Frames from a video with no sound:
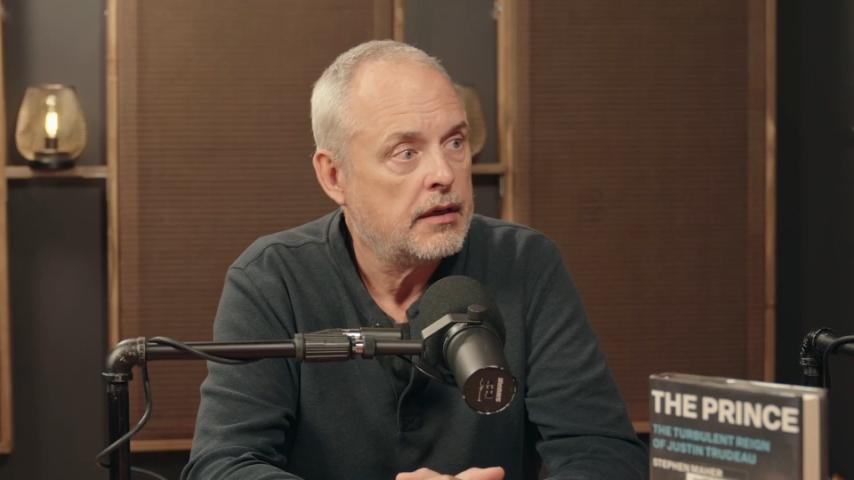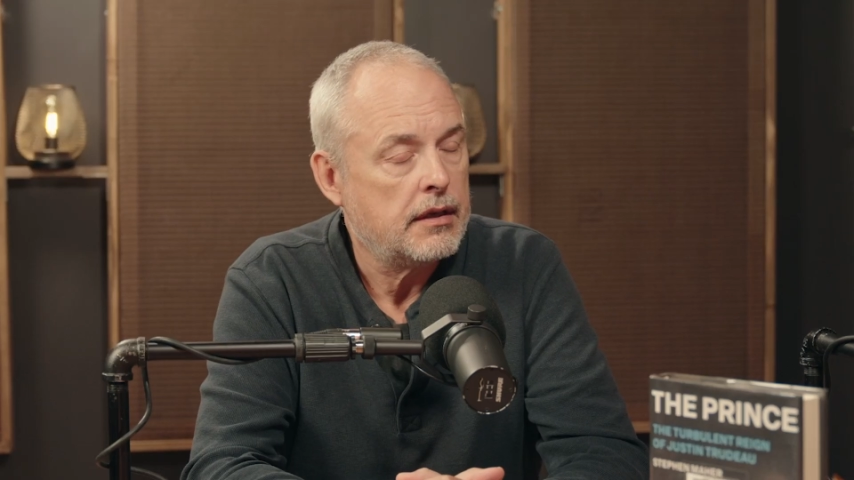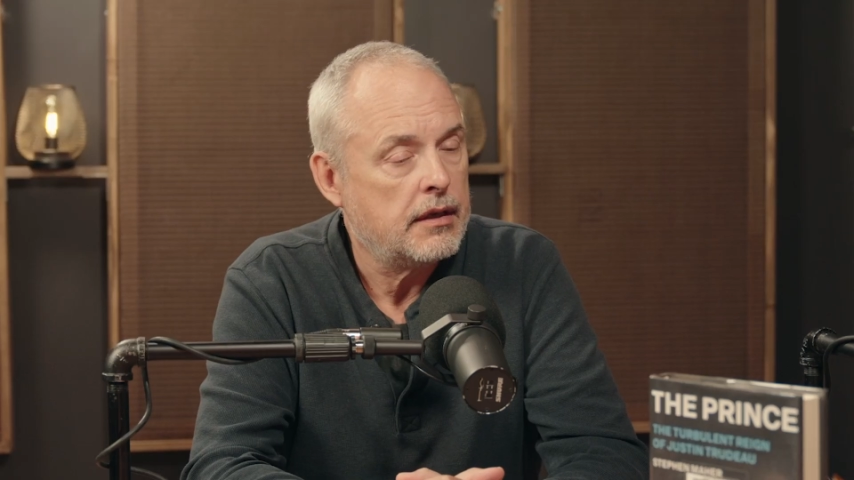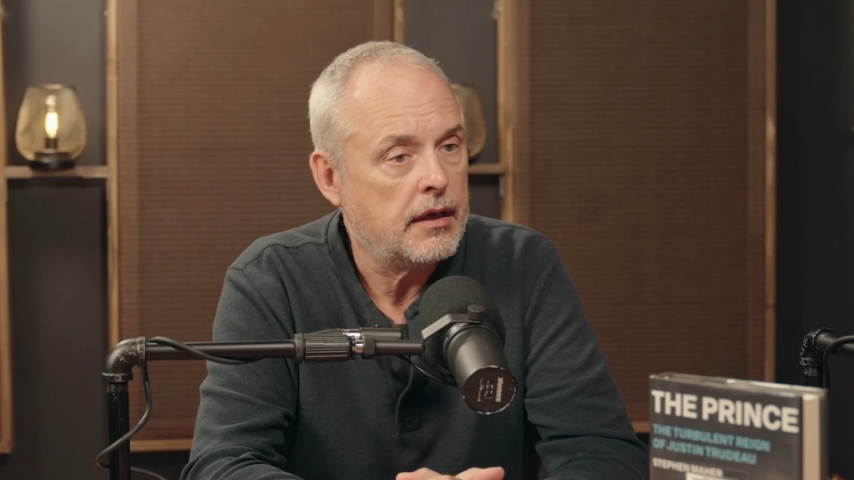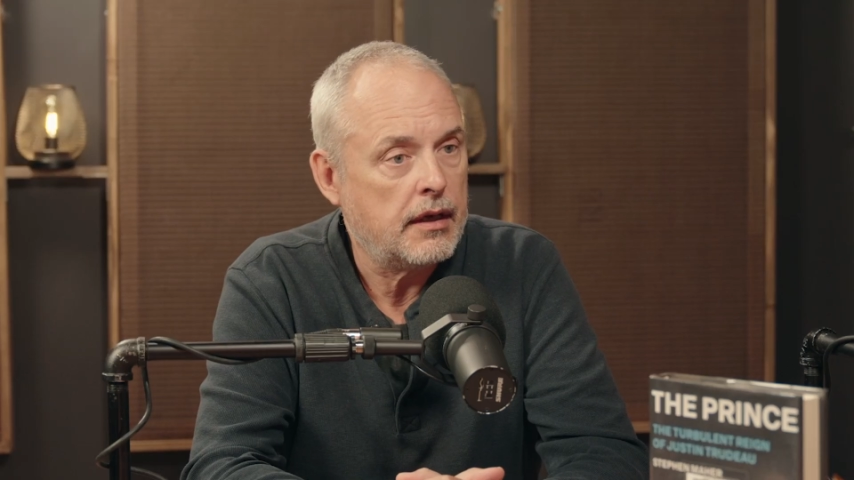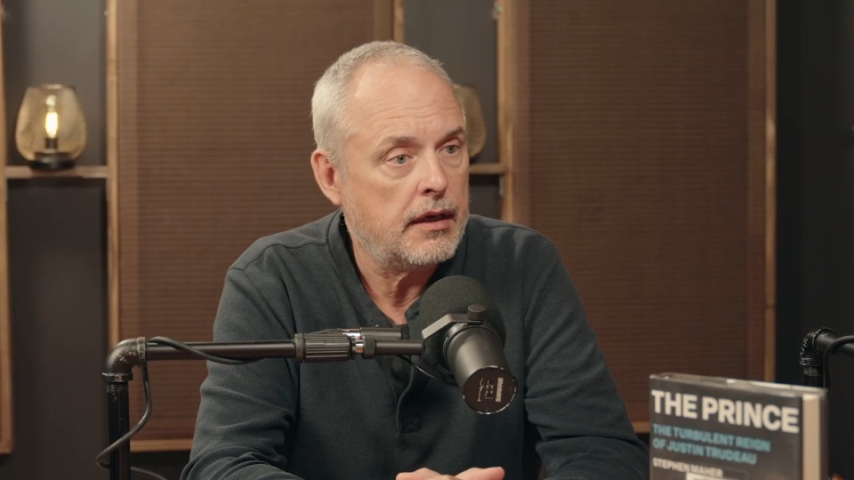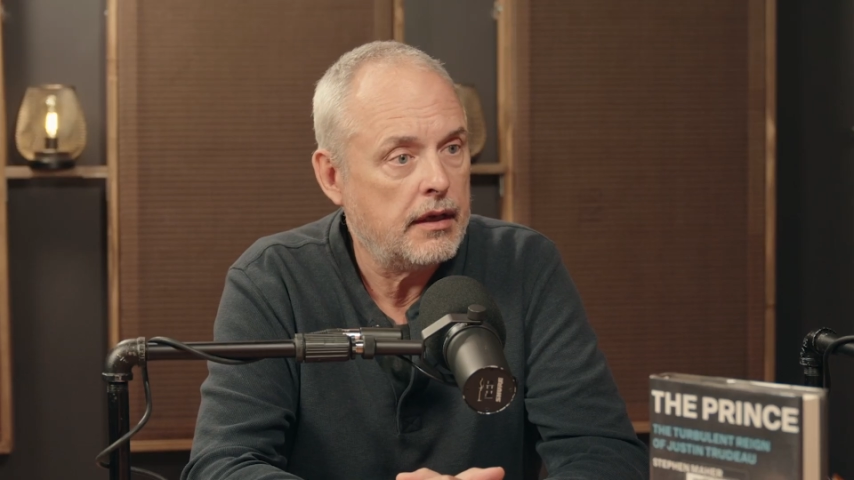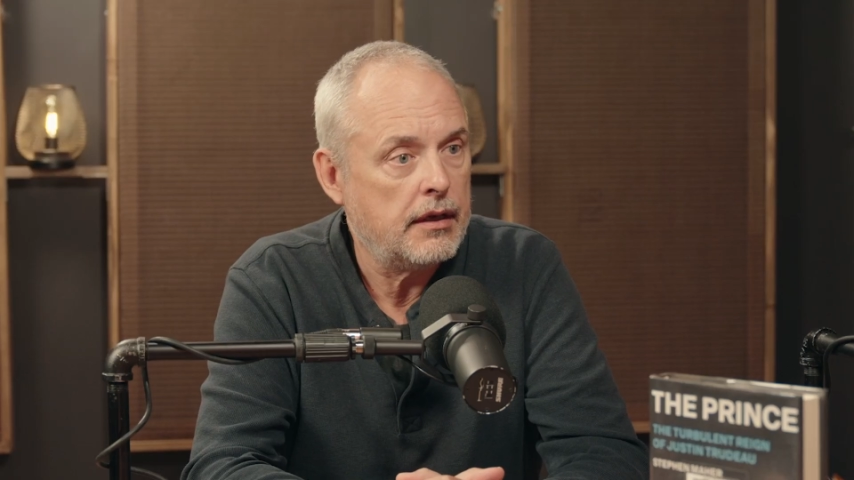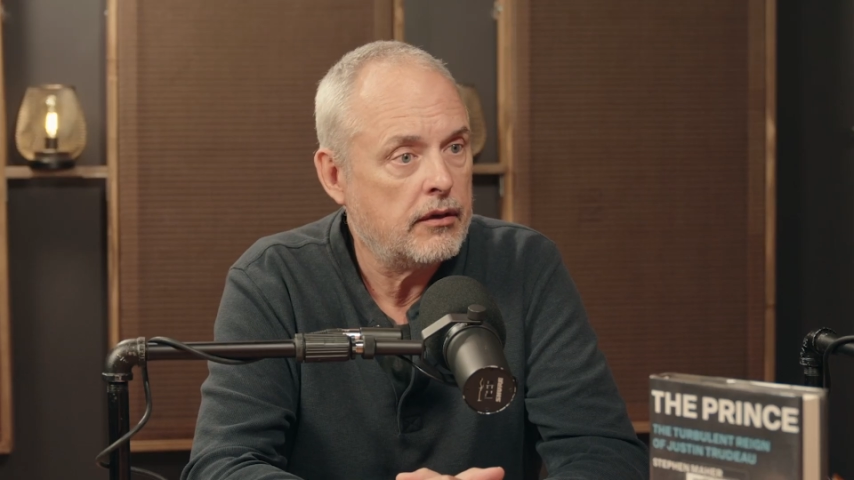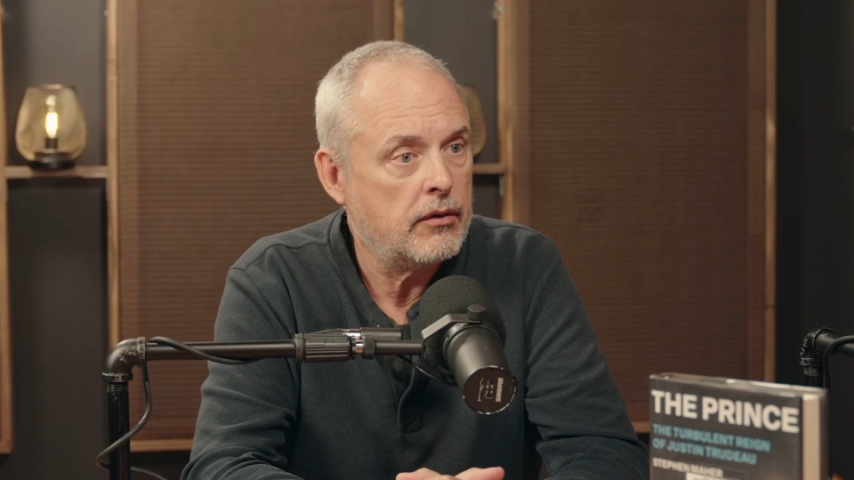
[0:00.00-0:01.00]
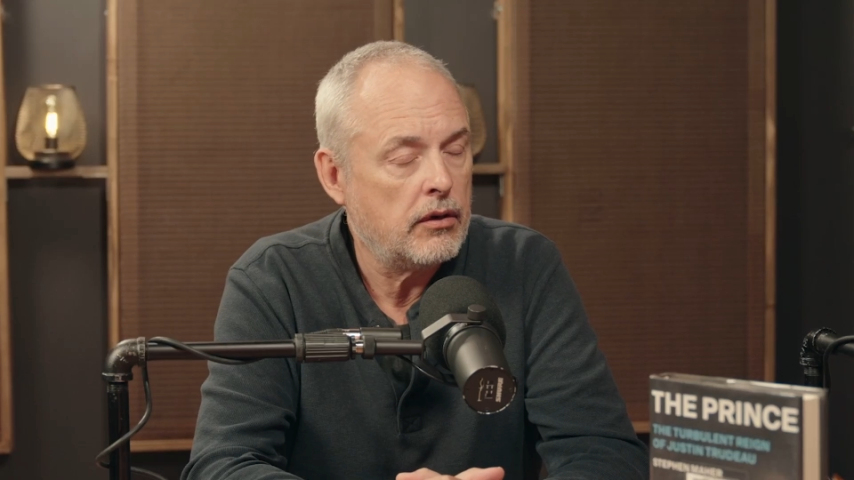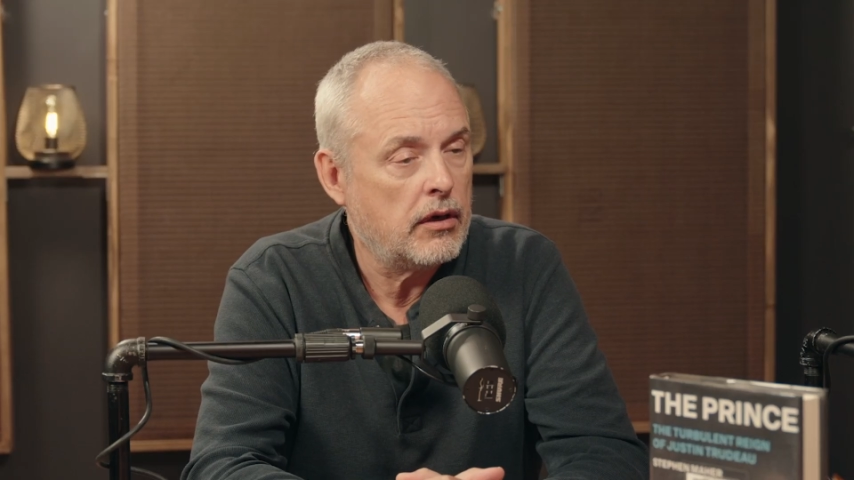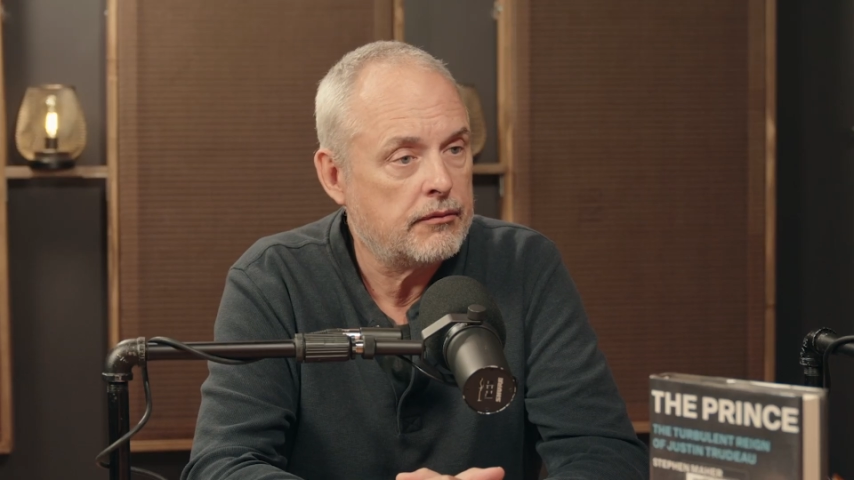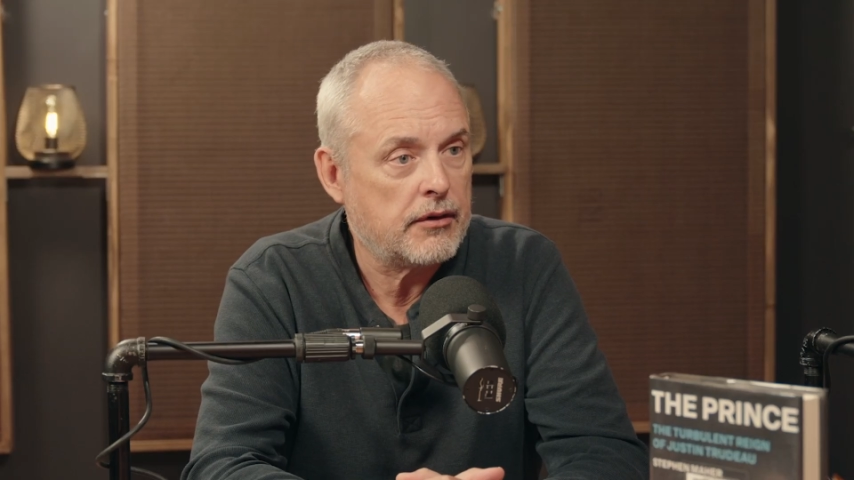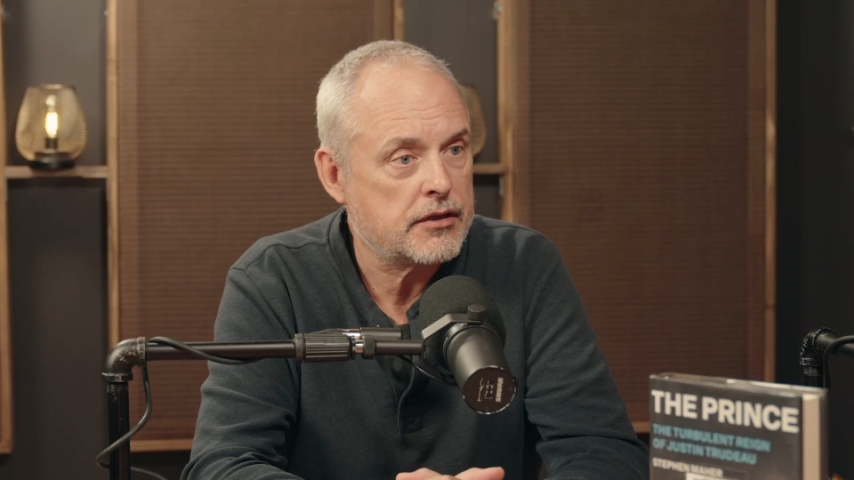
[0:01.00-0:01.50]
Who
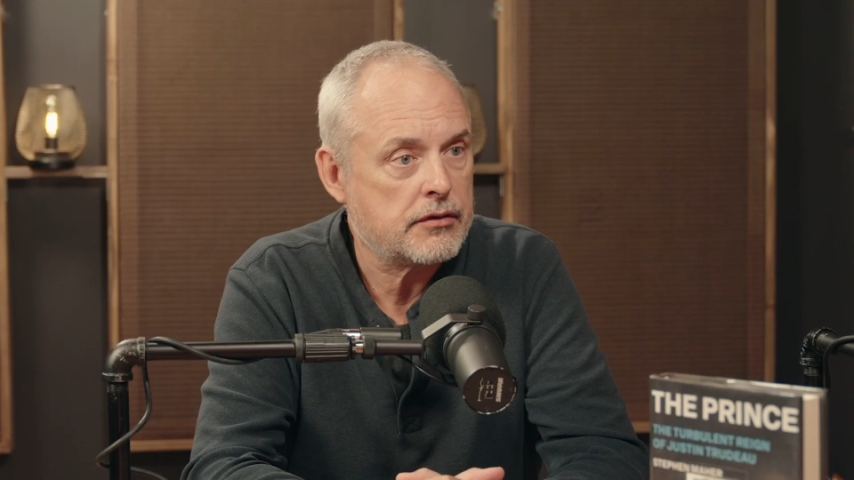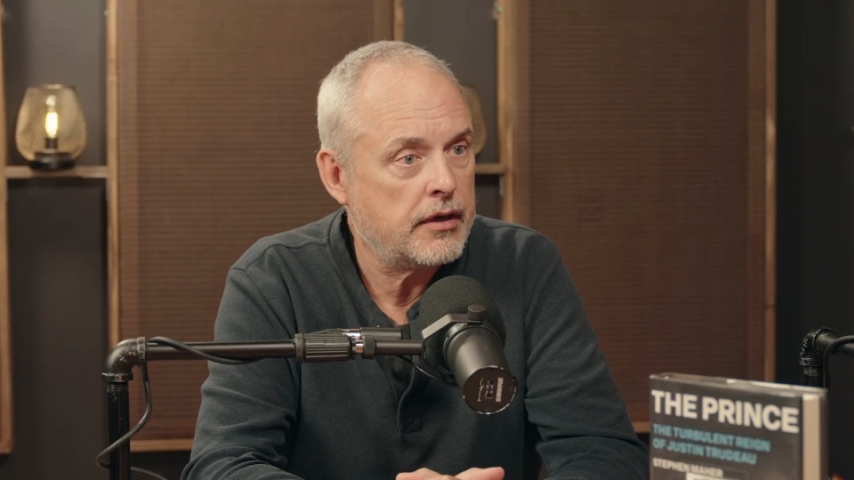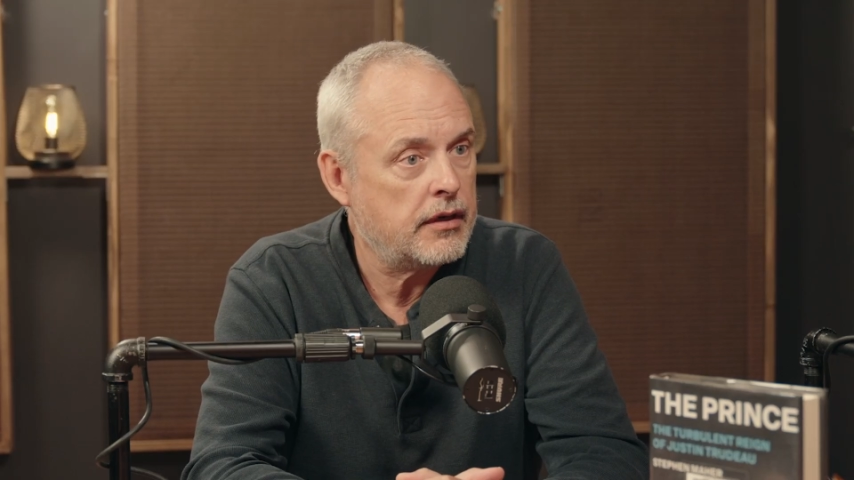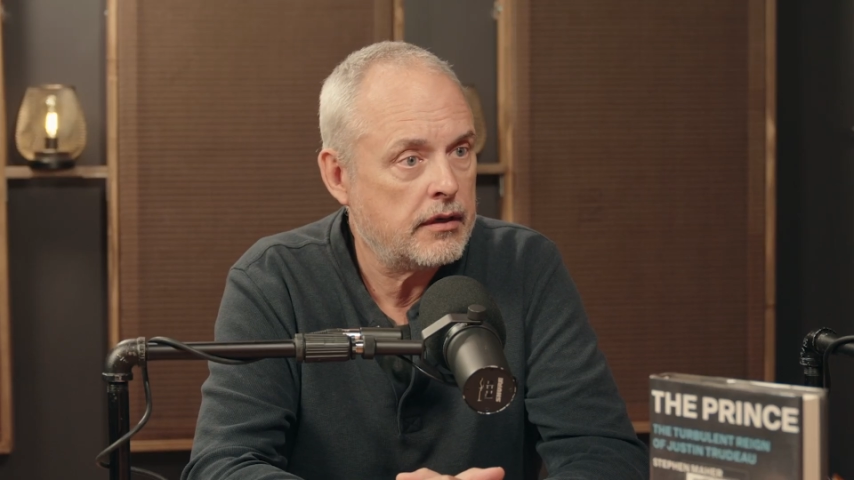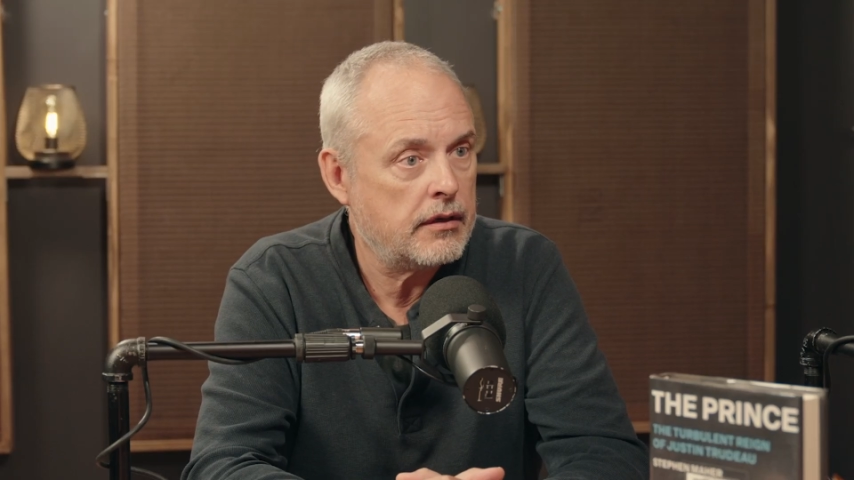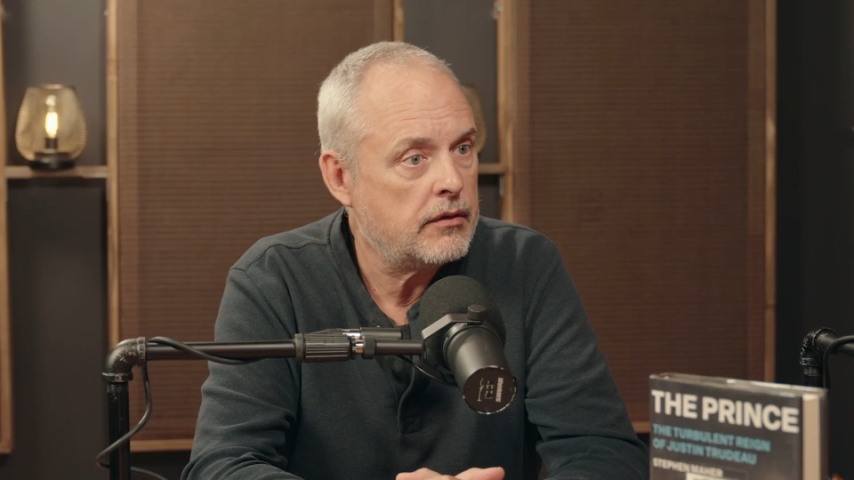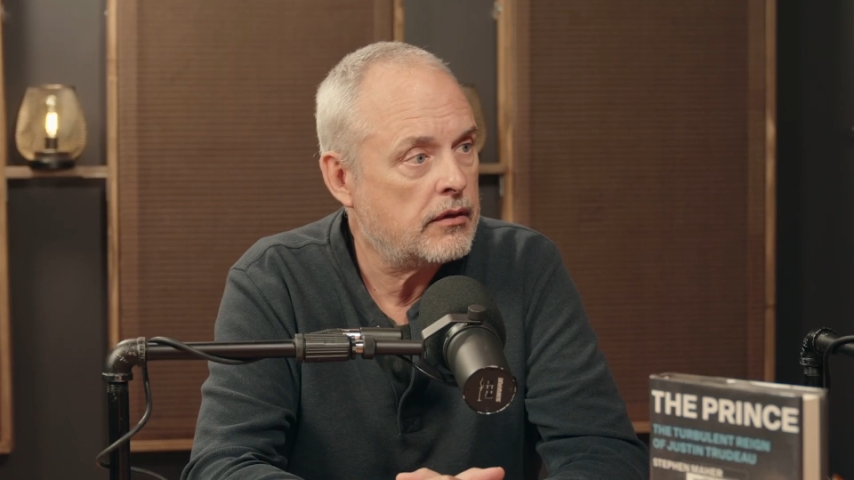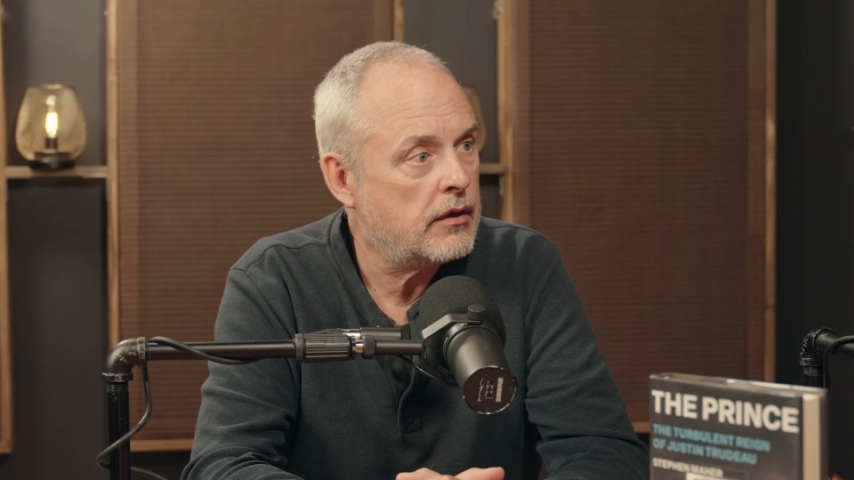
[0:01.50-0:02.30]
are frustrated.